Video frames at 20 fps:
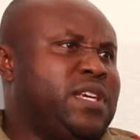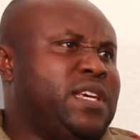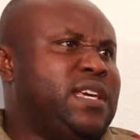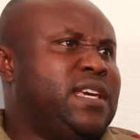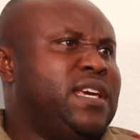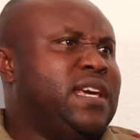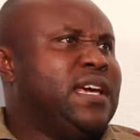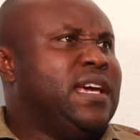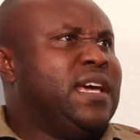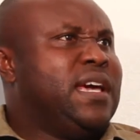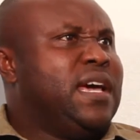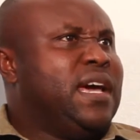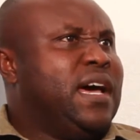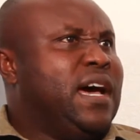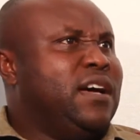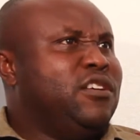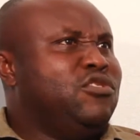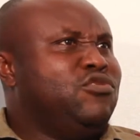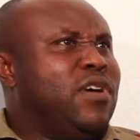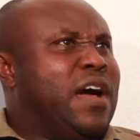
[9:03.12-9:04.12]
be
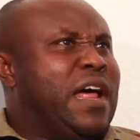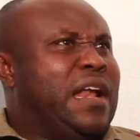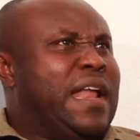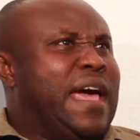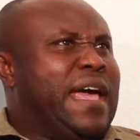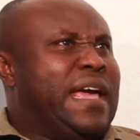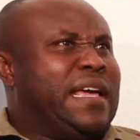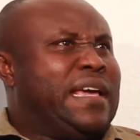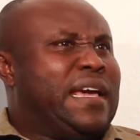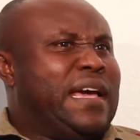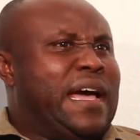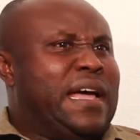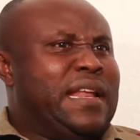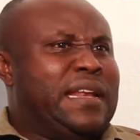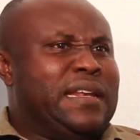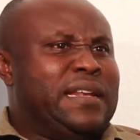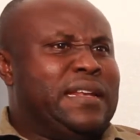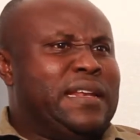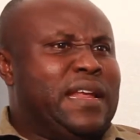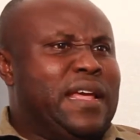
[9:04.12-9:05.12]
you are like
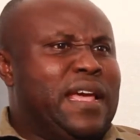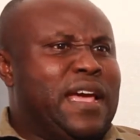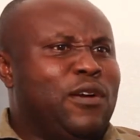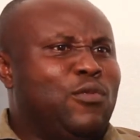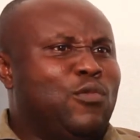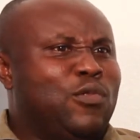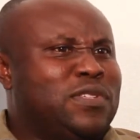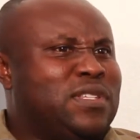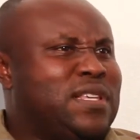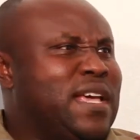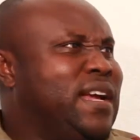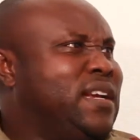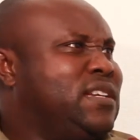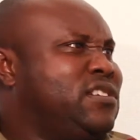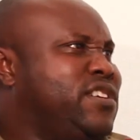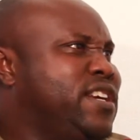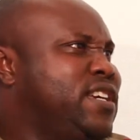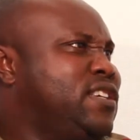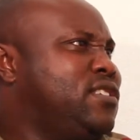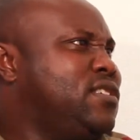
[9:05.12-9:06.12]
an
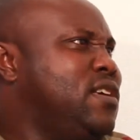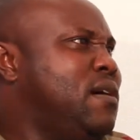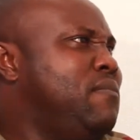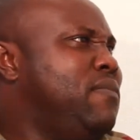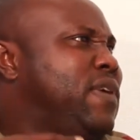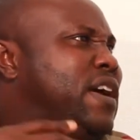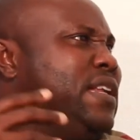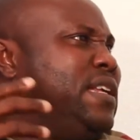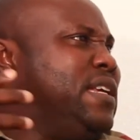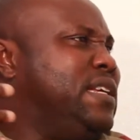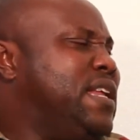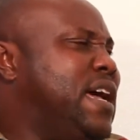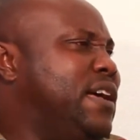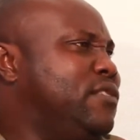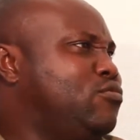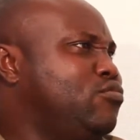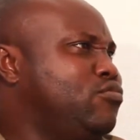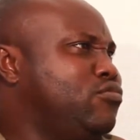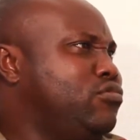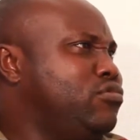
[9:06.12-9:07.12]
egocentric somebody
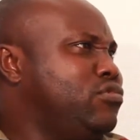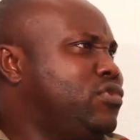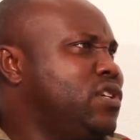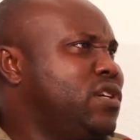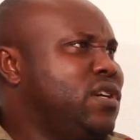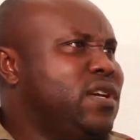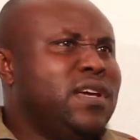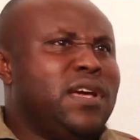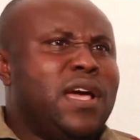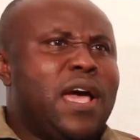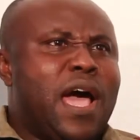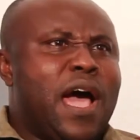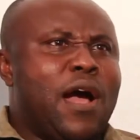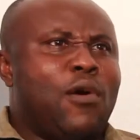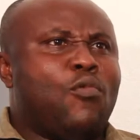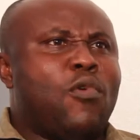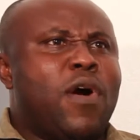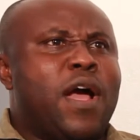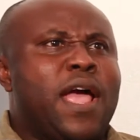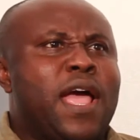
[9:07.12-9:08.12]
that would
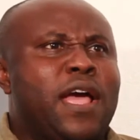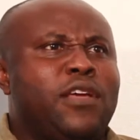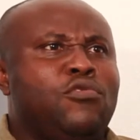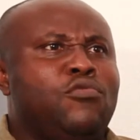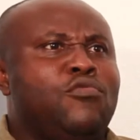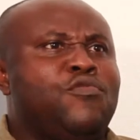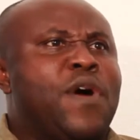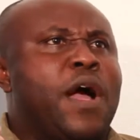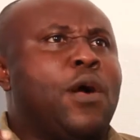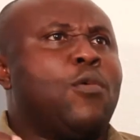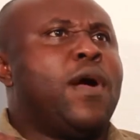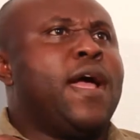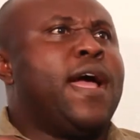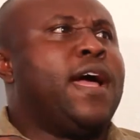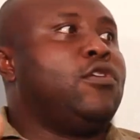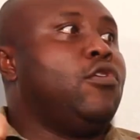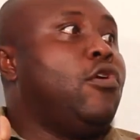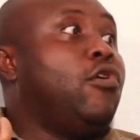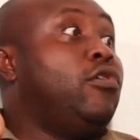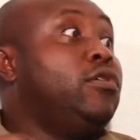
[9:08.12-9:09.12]
you've
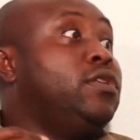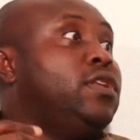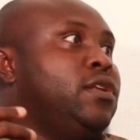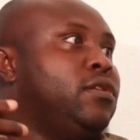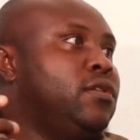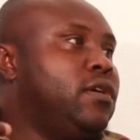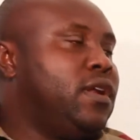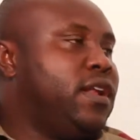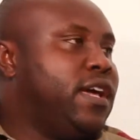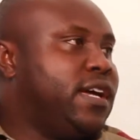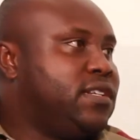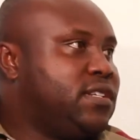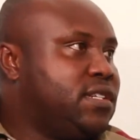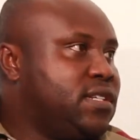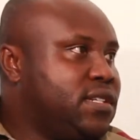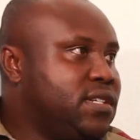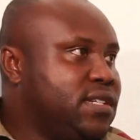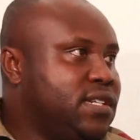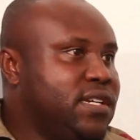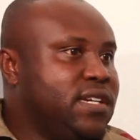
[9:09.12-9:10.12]
acquired all the knowledge,
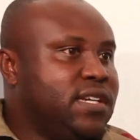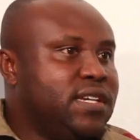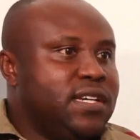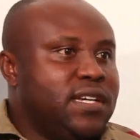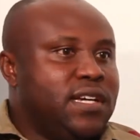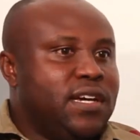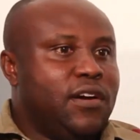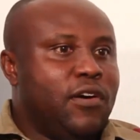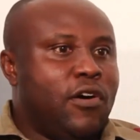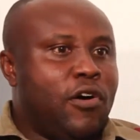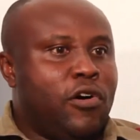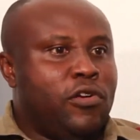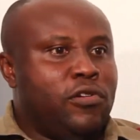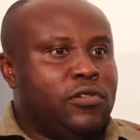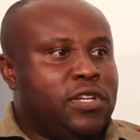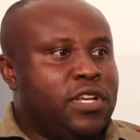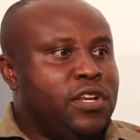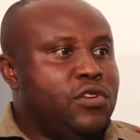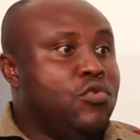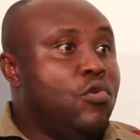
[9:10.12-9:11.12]

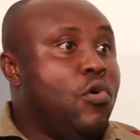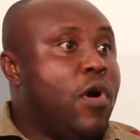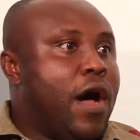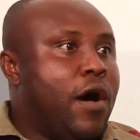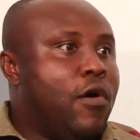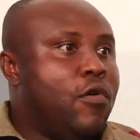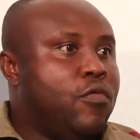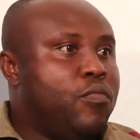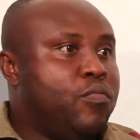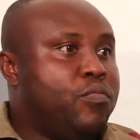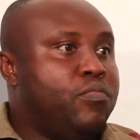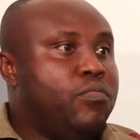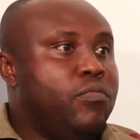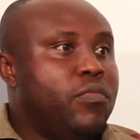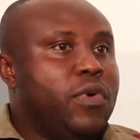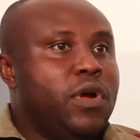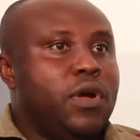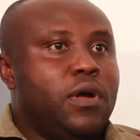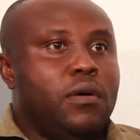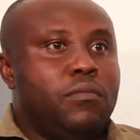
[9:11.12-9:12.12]
all the know-how,
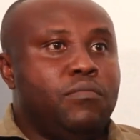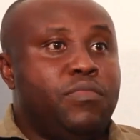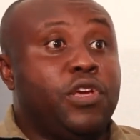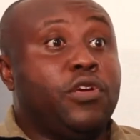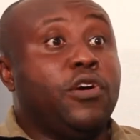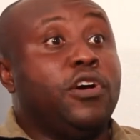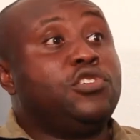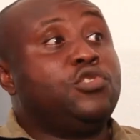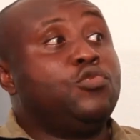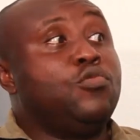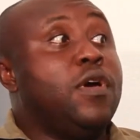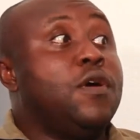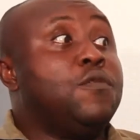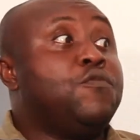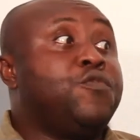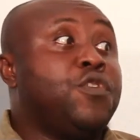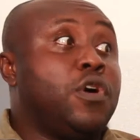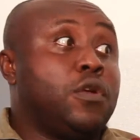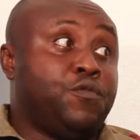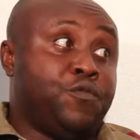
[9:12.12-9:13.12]
because you were
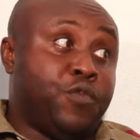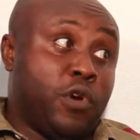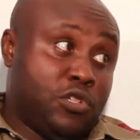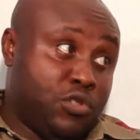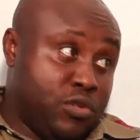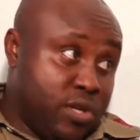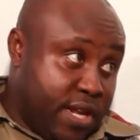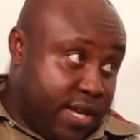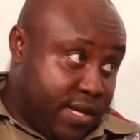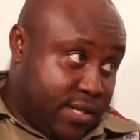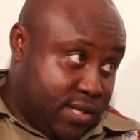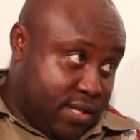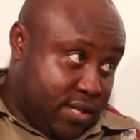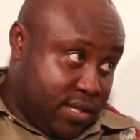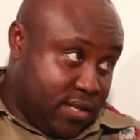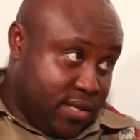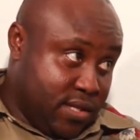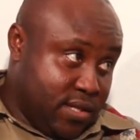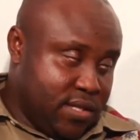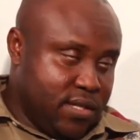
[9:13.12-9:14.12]
fortunate,
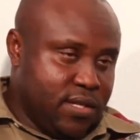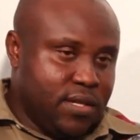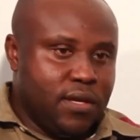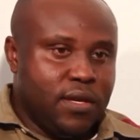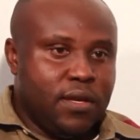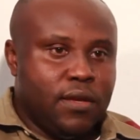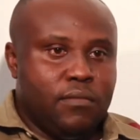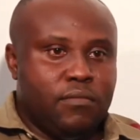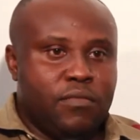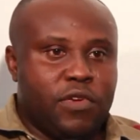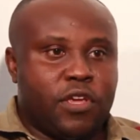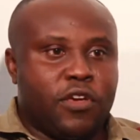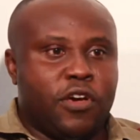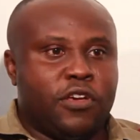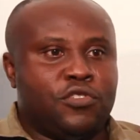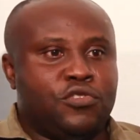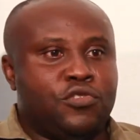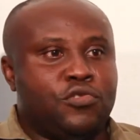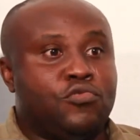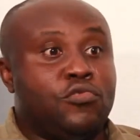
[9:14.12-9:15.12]

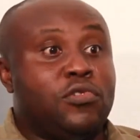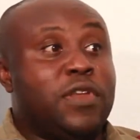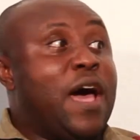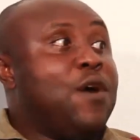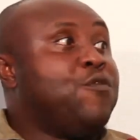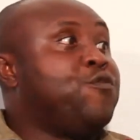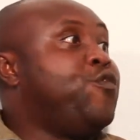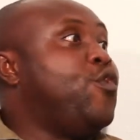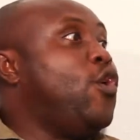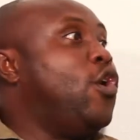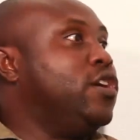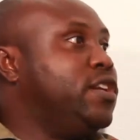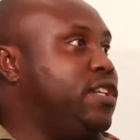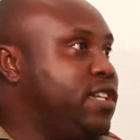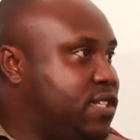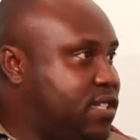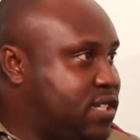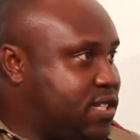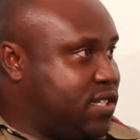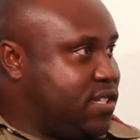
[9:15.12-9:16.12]
because you could afford
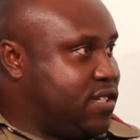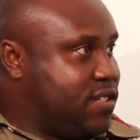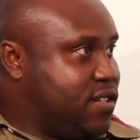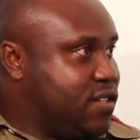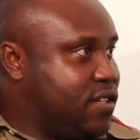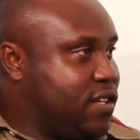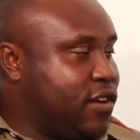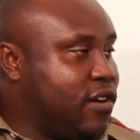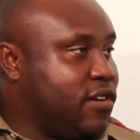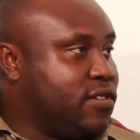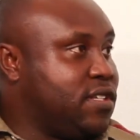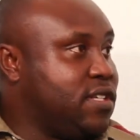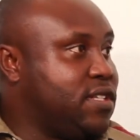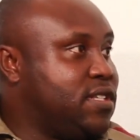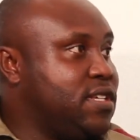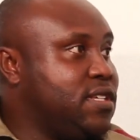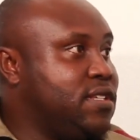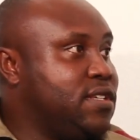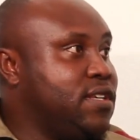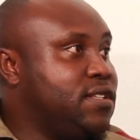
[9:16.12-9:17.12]
it, because
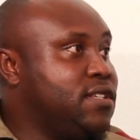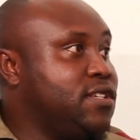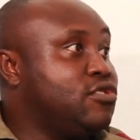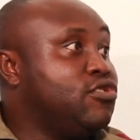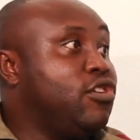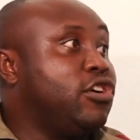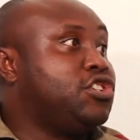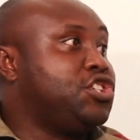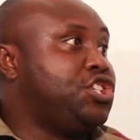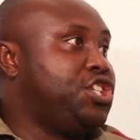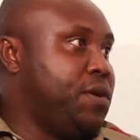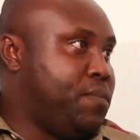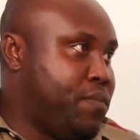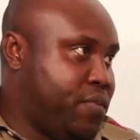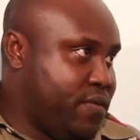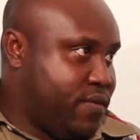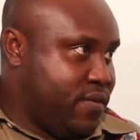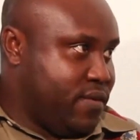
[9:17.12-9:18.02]
it is not cheap.